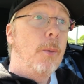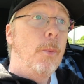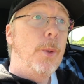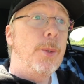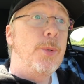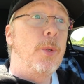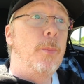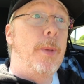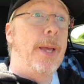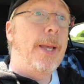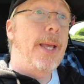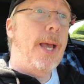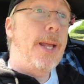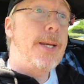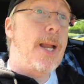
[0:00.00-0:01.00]
which will make
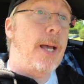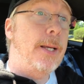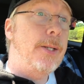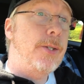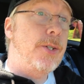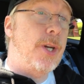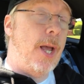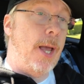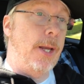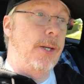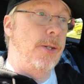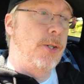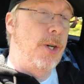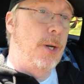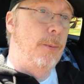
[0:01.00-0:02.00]
a nice
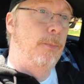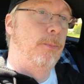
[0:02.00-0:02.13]
change.